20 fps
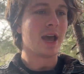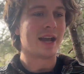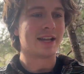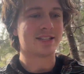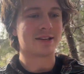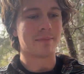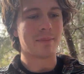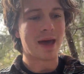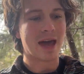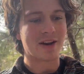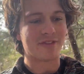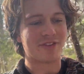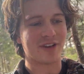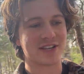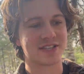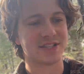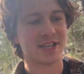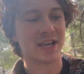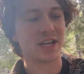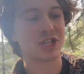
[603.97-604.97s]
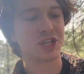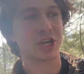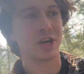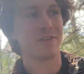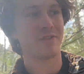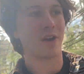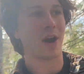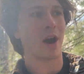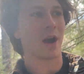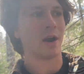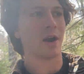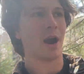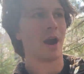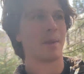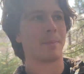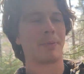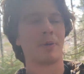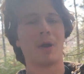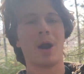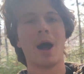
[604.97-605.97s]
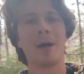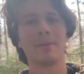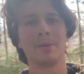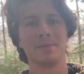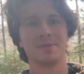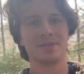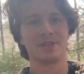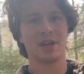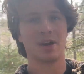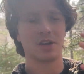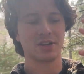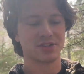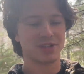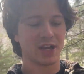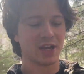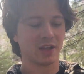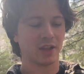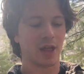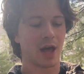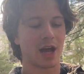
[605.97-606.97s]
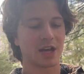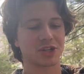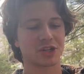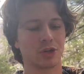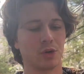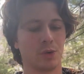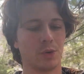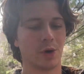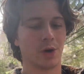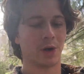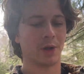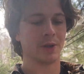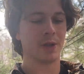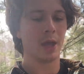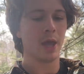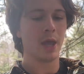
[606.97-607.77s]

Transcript: a manifestation of our problems in our psychological world.